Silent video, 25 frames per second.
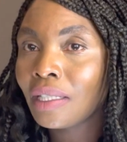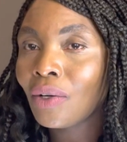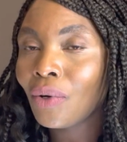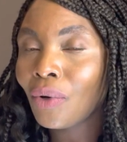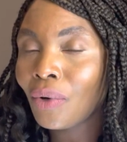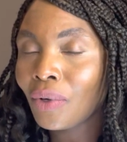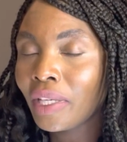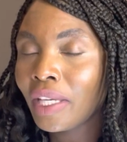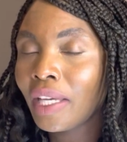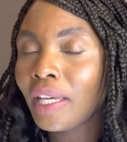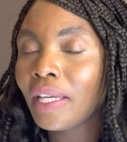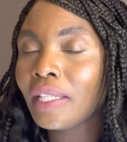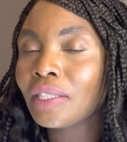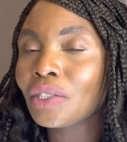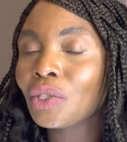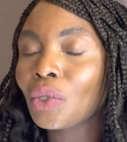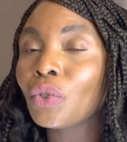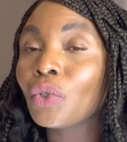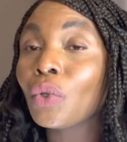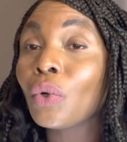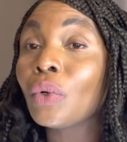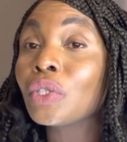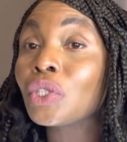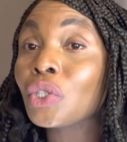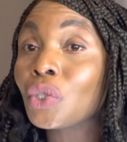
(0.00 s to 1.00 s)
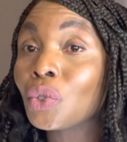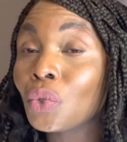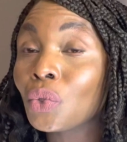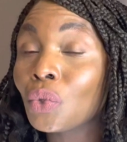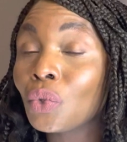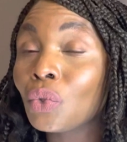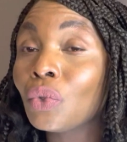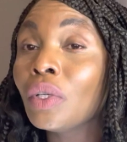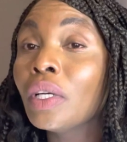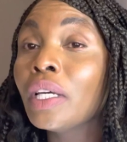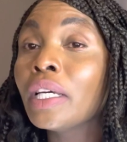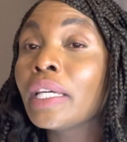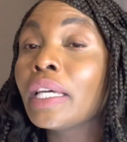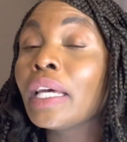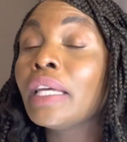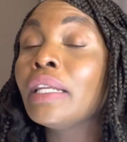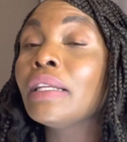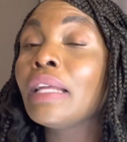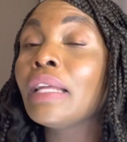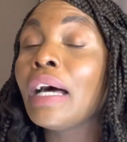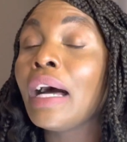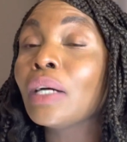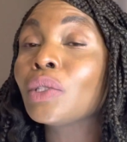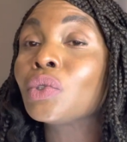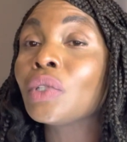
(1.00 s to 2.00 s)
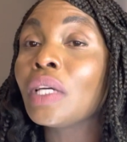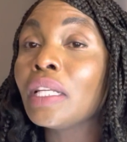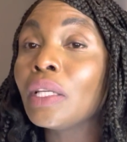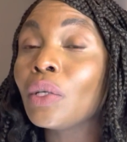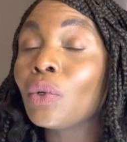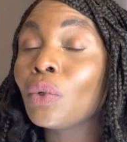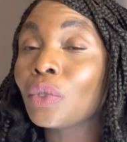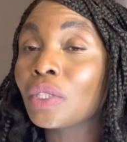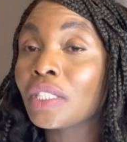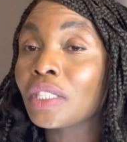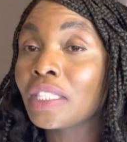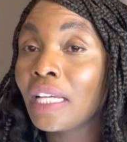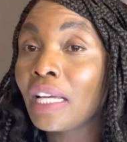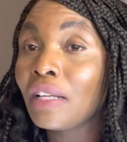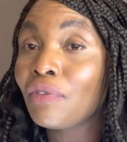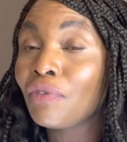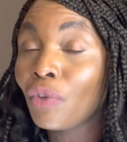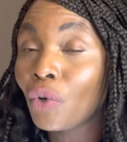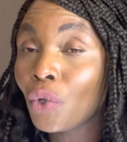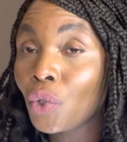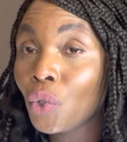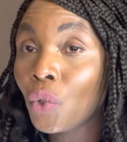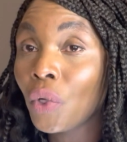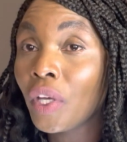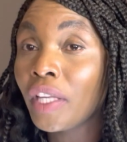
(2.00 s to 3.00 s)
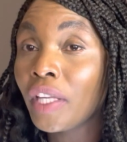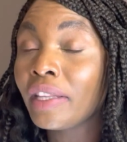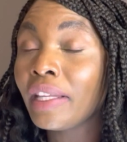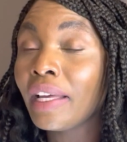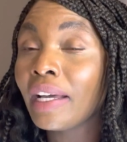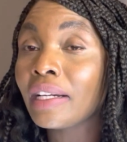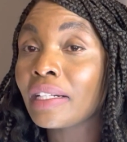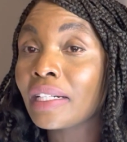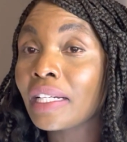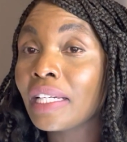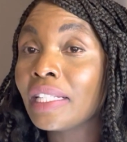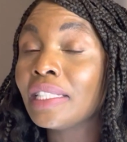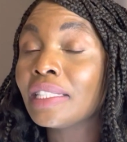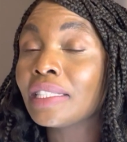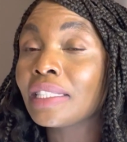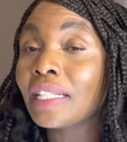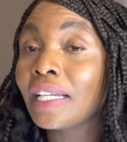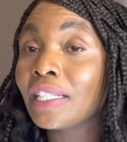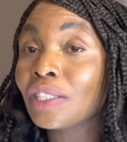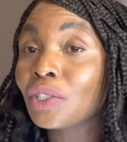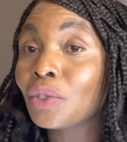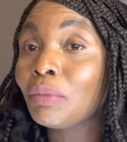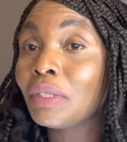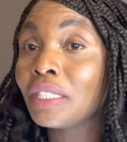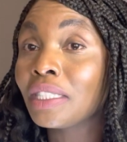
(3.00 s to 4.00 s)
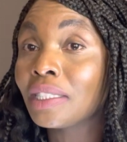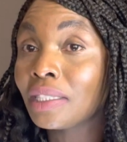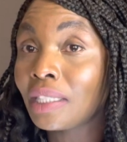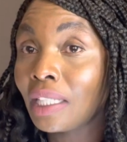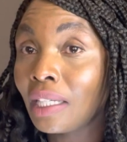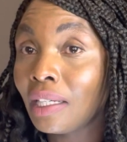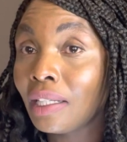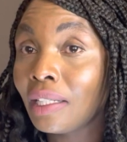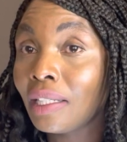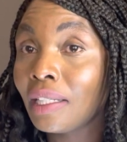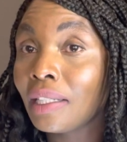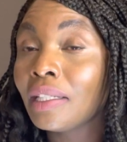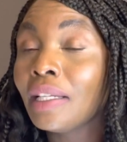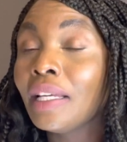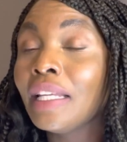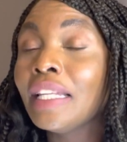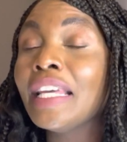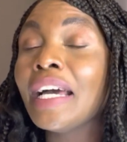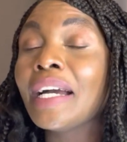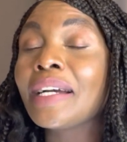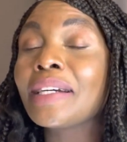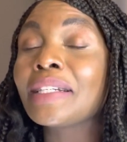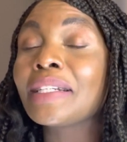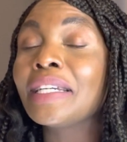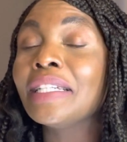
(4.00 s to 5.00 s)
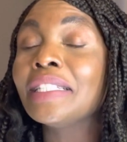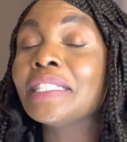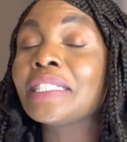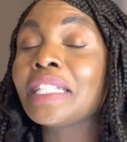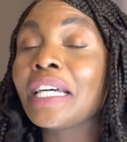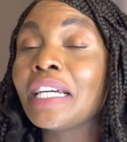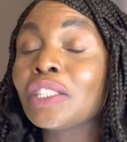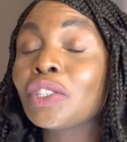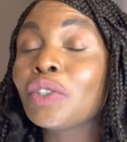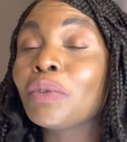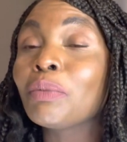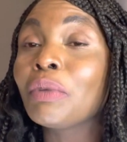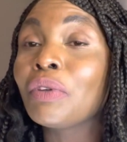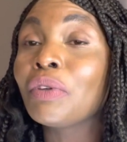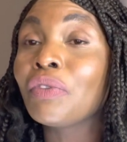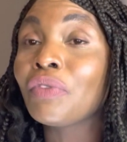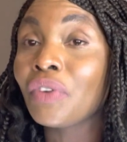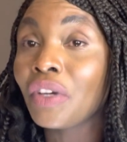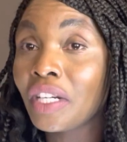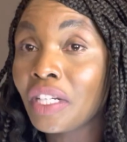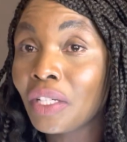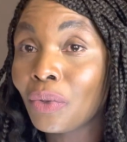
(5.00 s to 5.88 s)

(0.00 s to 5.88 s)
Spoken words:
Okay, so those two can actually cosign for you, and their credit has to be stellar. Their credit has to be very